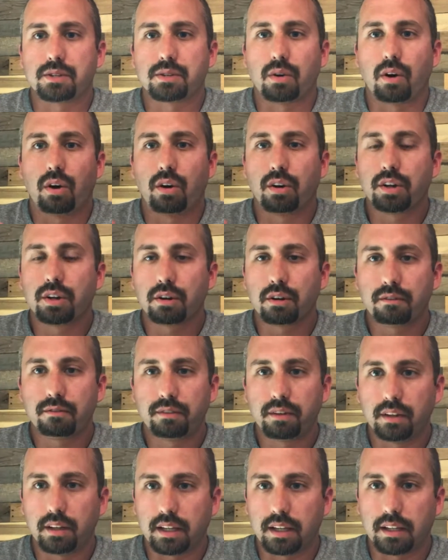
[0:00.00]
So all your
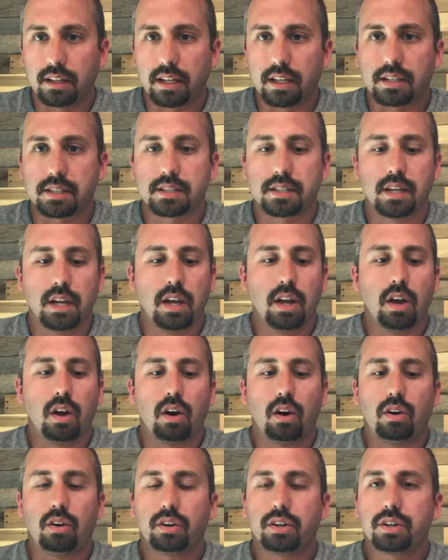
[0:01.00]
affiliate links,
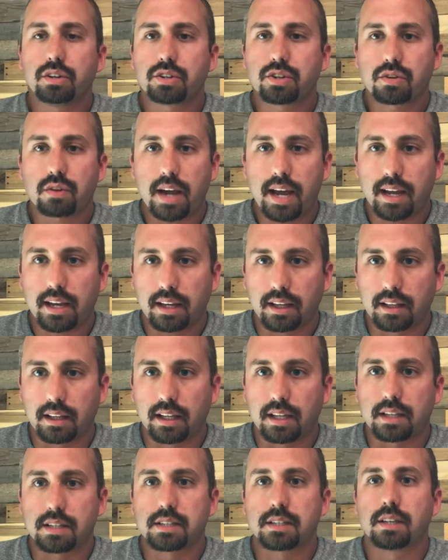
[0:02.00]
all your tracking
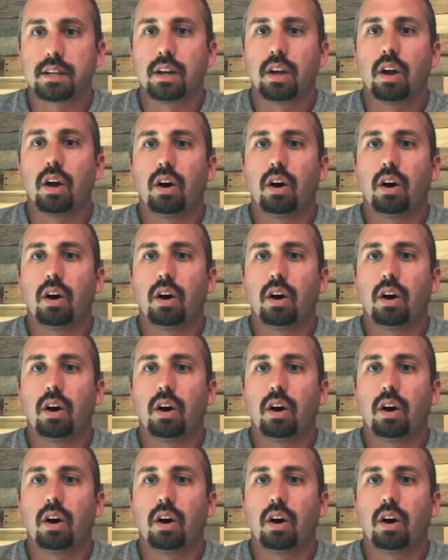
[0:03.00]
links,